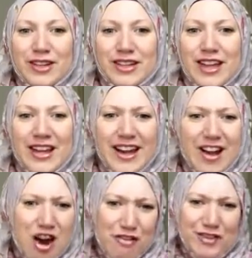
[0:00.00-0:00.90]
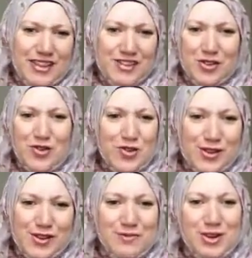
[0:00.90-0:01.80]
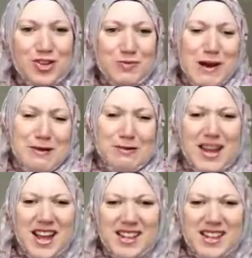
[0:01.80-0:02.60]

like I can't really talk too much about